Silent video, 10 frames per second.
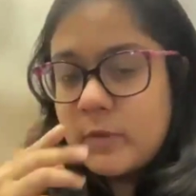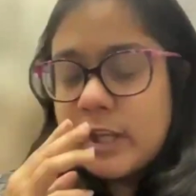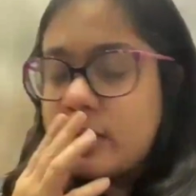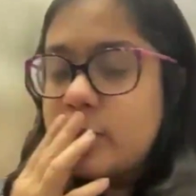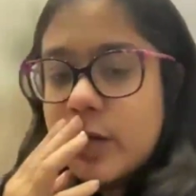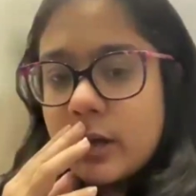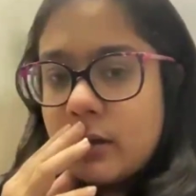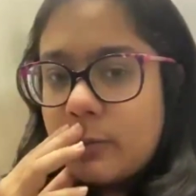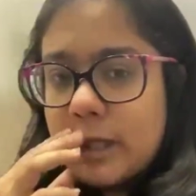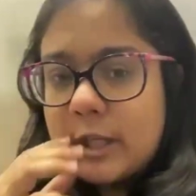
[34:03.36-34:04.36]
we can
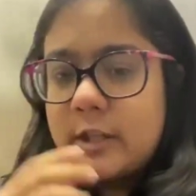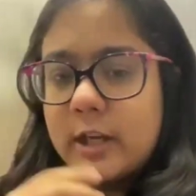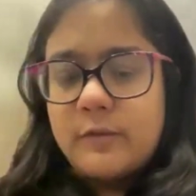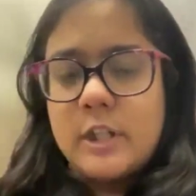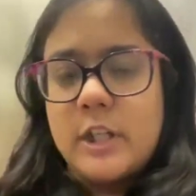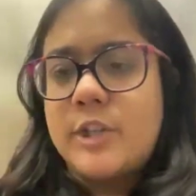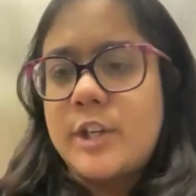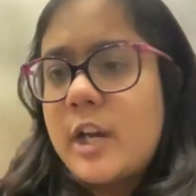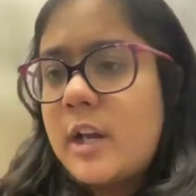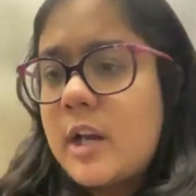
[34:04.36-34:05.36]
try. We can definitely
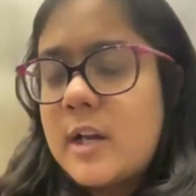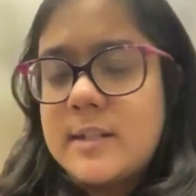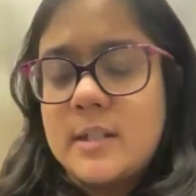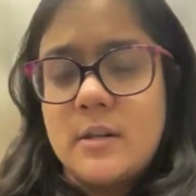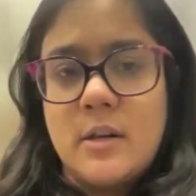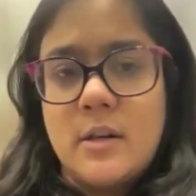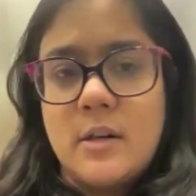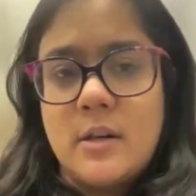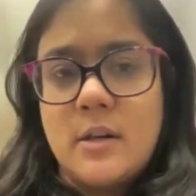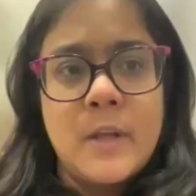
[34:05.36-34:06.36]
try. I'll ask
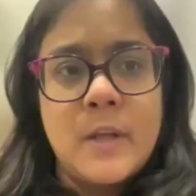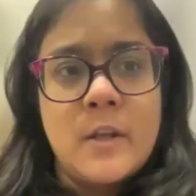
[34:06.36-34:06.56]
um,